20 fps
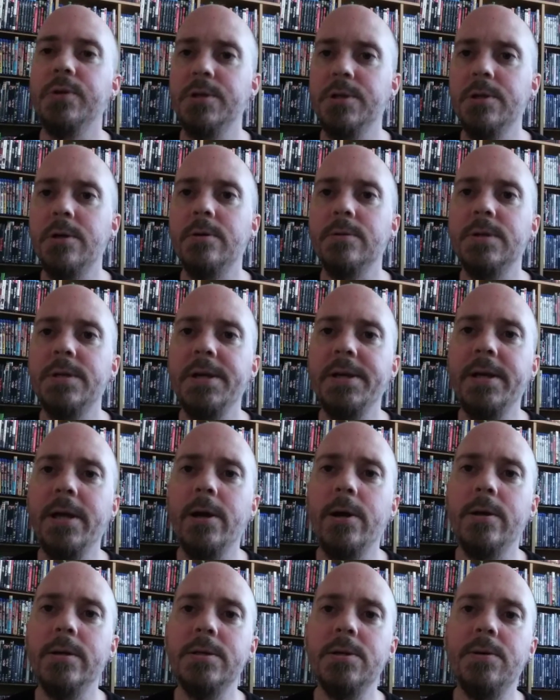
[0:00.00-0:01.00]
So take
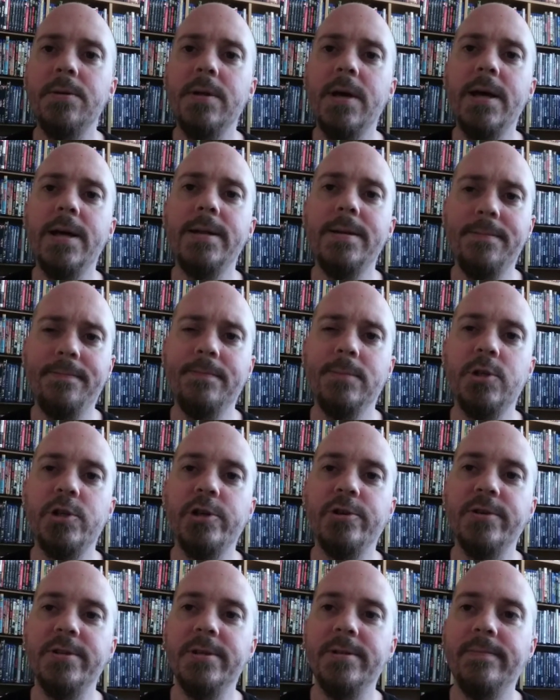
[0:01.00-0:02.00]
care until then.
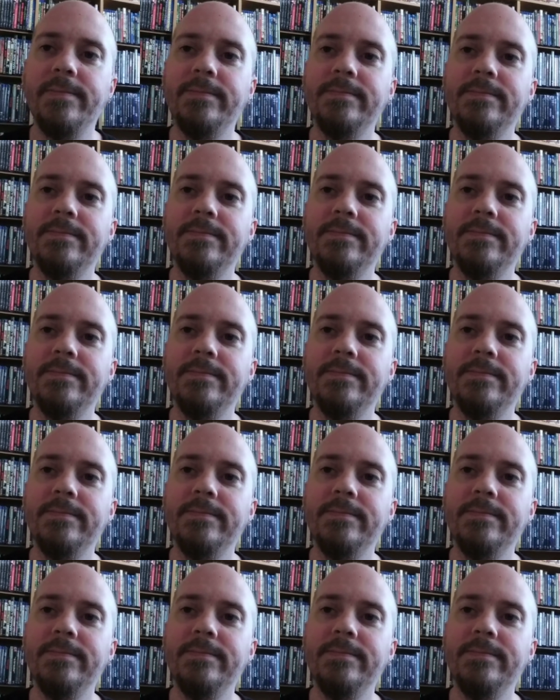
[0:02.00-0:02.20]
Cheers.